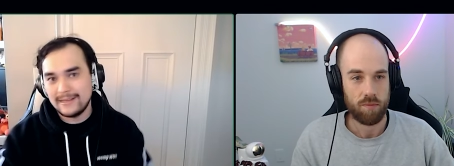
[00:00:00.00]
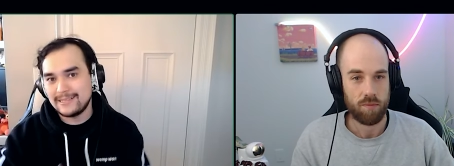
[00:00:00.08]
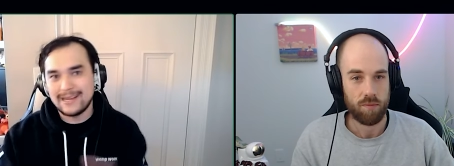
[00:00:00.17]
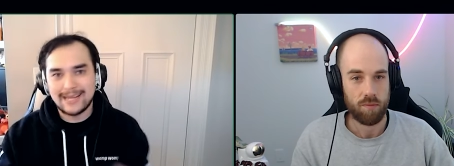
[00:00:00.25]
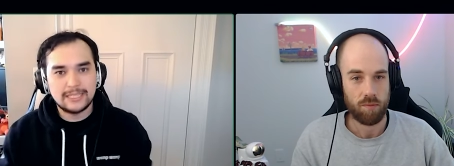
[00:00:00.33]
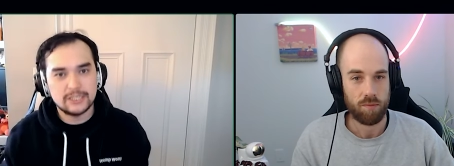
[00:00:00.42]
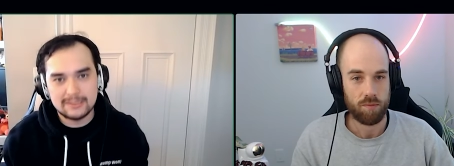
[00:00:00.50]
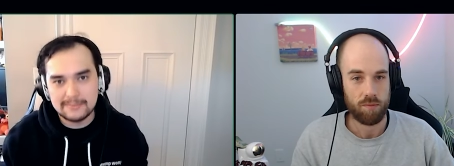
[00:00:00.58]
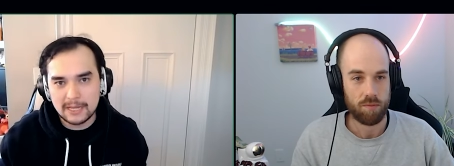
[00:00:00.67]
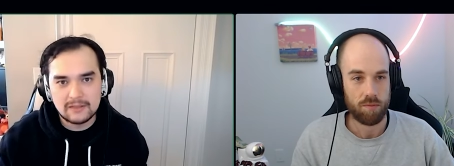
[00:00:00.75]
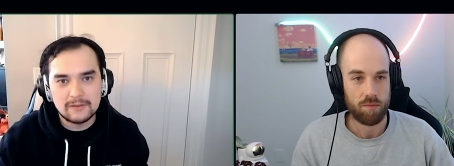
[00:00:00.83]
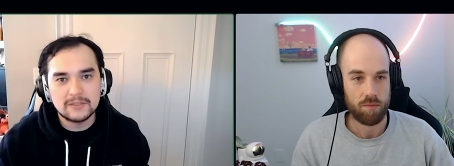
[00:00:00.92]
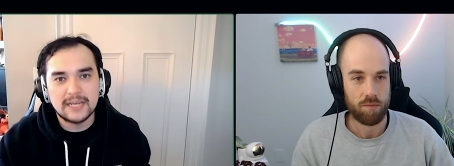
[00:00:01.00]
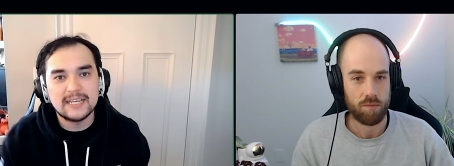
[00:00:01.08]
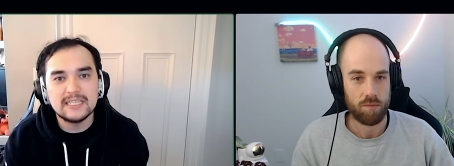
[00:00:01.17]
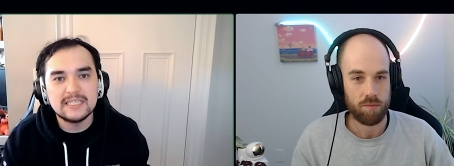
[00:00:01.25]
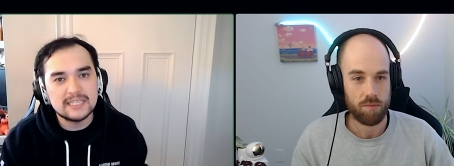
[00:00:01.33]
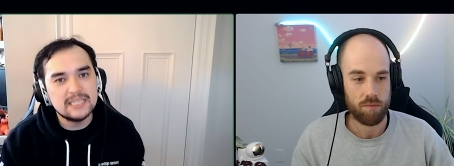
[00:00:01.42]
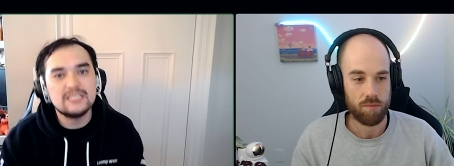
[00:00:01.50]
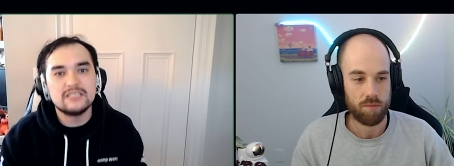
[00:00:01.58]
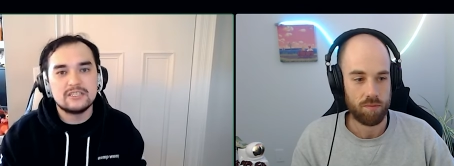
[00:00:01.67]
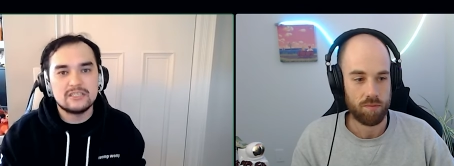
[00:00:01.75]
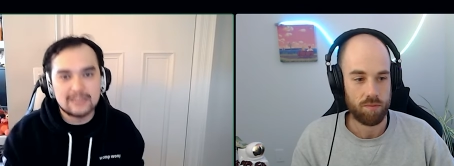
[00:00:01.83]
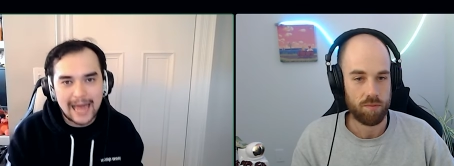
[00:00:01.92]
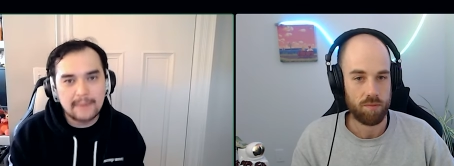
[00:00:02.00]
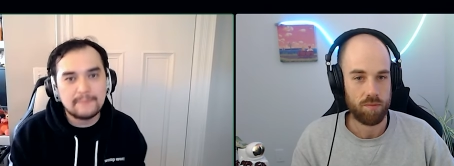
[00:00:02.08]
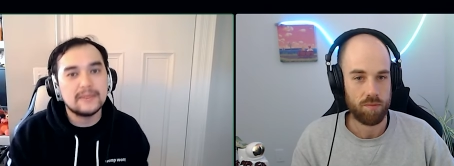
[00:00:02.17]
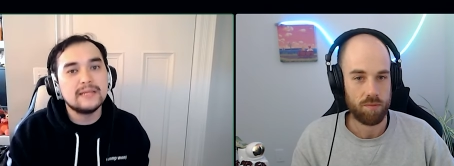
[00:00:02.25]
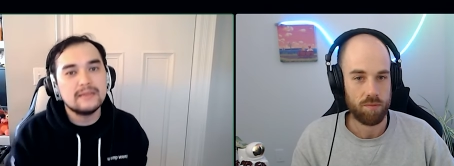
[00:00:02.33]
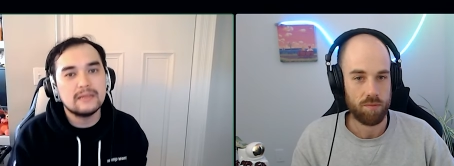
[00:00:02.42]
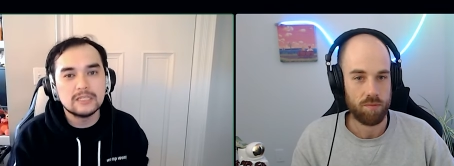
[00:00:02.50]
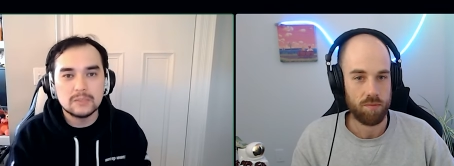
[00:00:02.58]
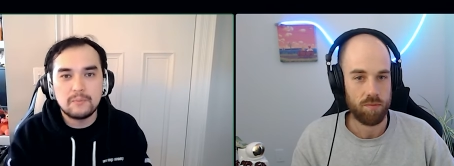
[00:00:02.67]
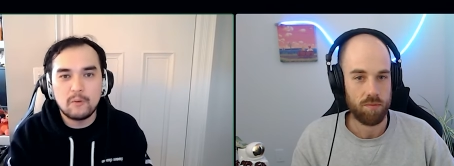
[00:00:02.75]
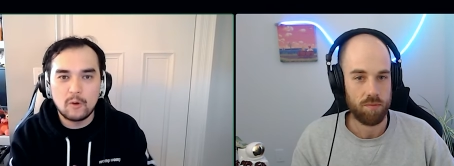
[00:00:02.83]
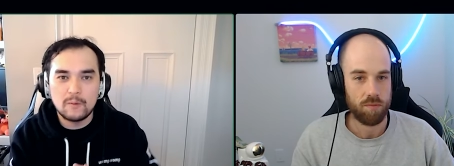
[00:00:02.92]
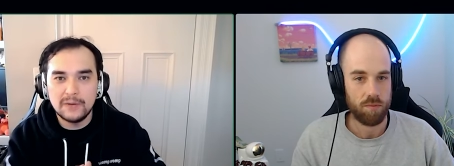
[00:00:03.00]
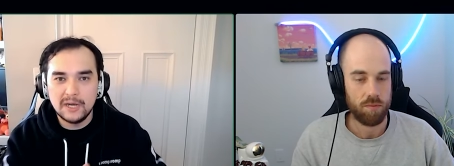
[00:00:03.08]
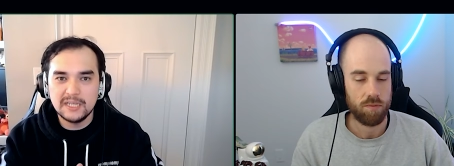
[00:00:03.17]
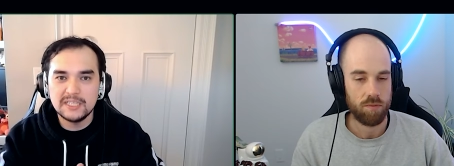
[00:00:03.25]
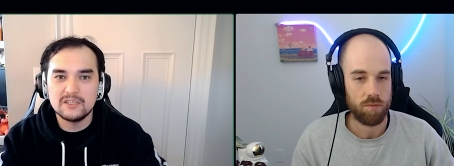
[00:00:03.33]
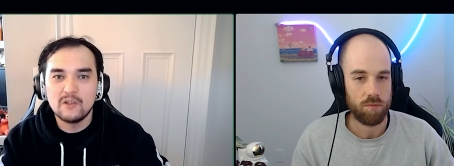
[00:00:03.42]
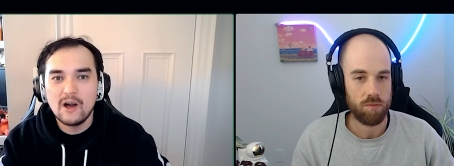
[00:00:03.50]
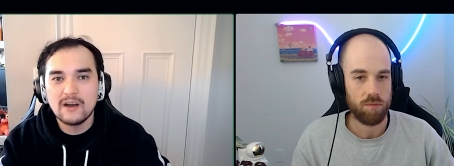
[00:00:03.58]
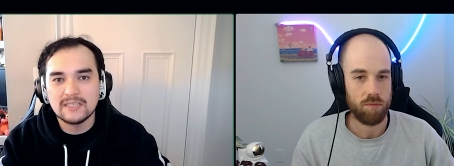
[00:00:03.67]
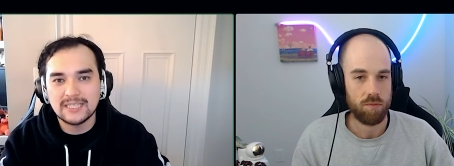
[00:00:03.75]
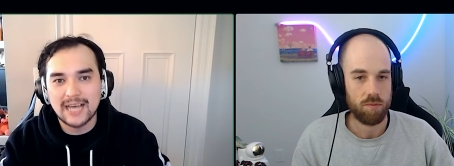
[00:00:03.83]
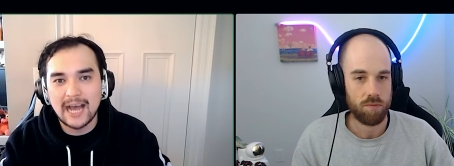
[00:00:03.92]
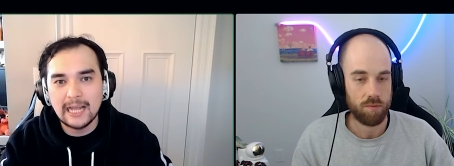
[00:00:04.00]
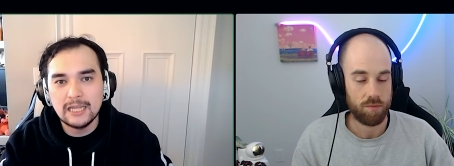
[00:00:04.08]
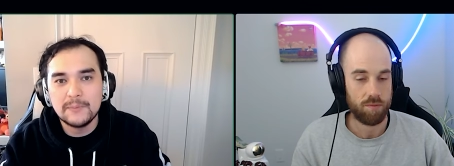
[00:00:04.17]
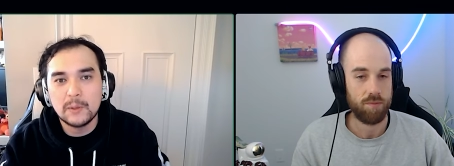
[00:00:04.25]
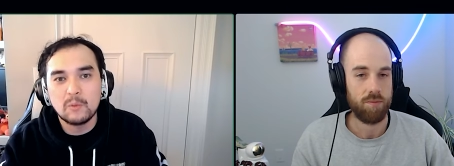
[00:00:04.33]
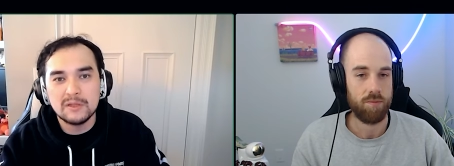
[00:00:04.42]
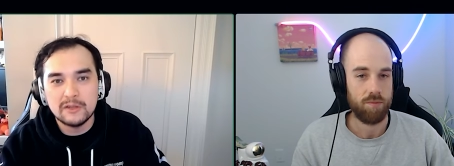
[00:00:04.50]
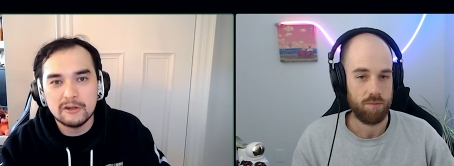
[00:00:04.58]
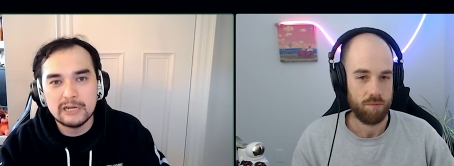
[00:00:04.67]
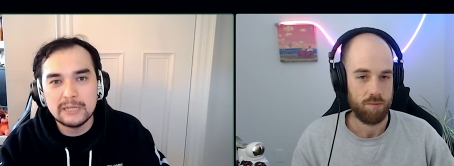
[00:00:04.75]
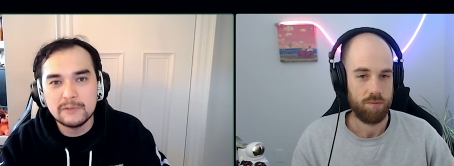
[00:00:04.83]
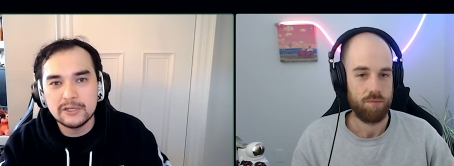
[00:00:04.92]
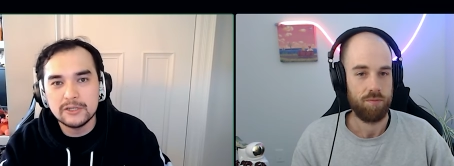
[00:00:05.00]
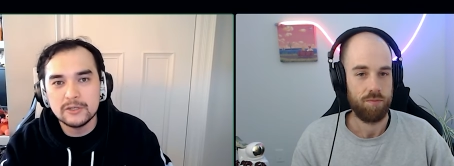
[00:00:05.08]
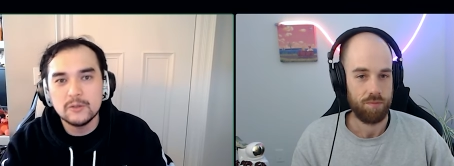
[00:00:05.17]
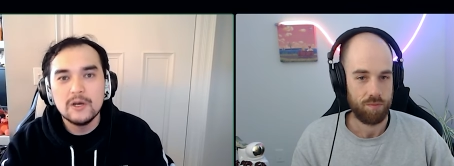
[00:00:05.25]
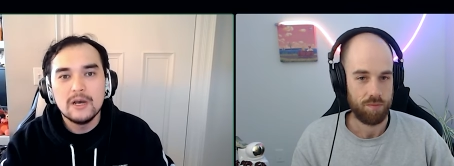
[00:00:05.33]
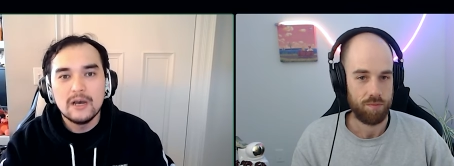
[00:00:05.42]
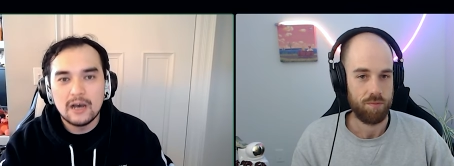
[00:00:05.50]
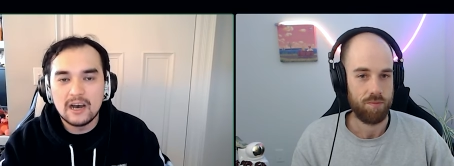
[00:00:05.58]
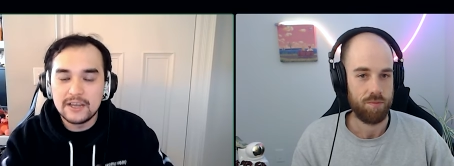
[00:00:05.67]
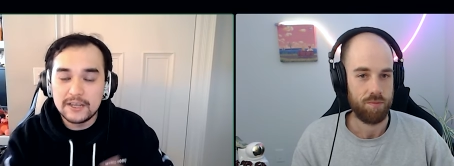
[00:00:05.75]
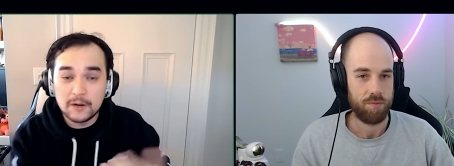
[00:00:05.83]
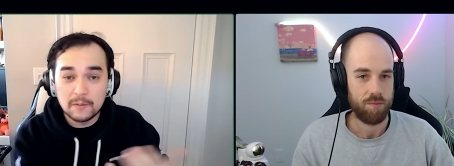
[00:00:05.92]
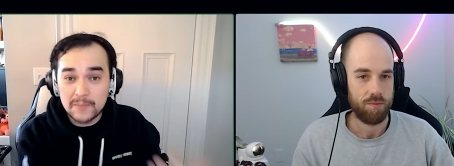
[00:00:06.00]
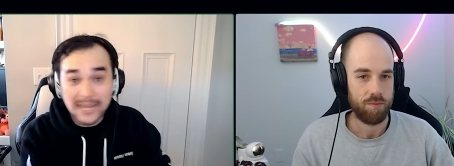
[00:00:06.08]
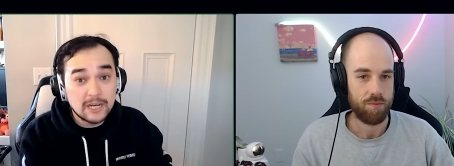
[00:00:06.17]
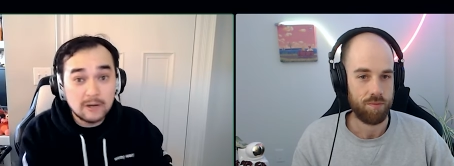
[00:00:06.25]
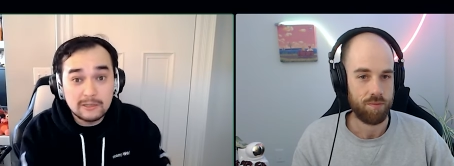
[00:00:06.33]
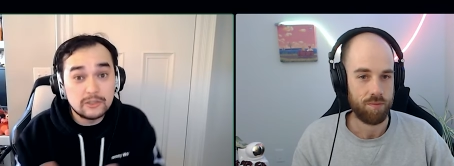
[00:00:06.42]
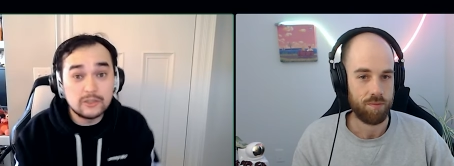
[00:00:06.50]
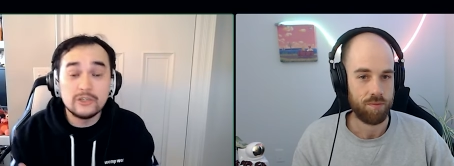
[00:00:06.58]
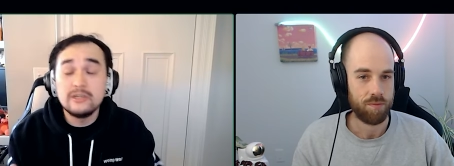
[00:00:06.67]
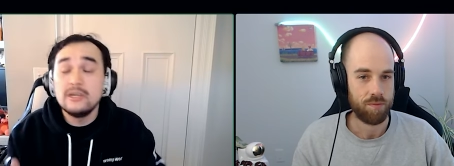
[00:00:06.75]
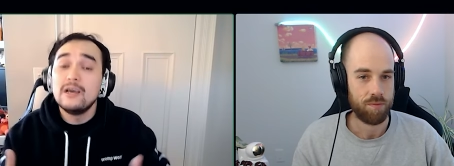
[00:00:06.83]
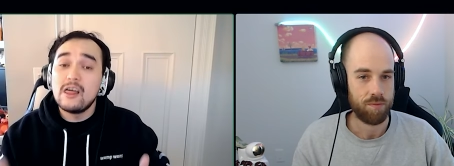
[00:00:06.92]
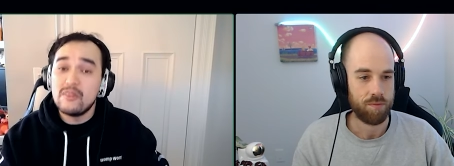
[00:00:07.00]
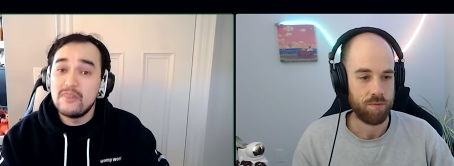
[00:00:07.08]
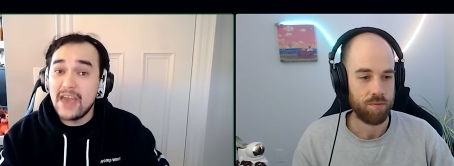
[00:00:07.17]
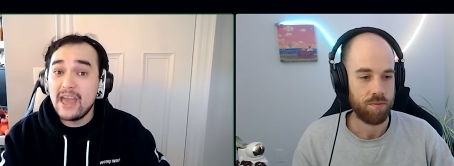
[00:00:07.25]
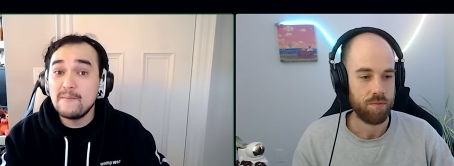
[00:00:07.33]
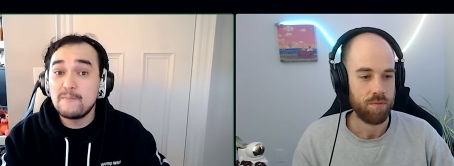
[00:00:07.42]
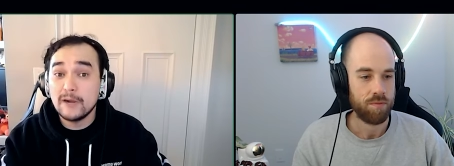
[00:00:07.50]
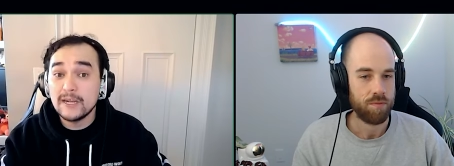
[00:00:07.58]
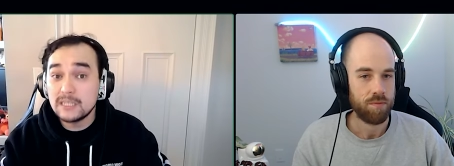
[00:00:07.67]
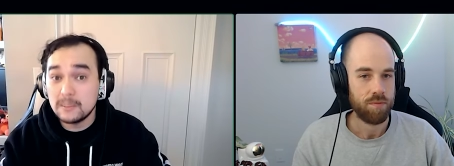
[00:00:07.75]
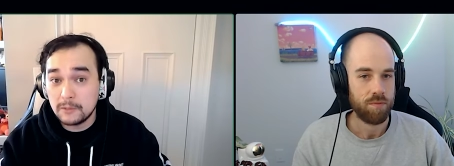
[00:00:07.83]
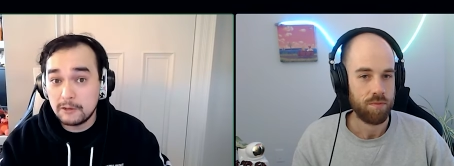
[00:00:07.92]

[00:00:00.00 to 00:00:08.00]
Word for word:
Speaker 1: it's not just about those A D Cs. You slap in the support buddies alongside them and what they're able to do. Uh, you know, Mako and Jun, they bring some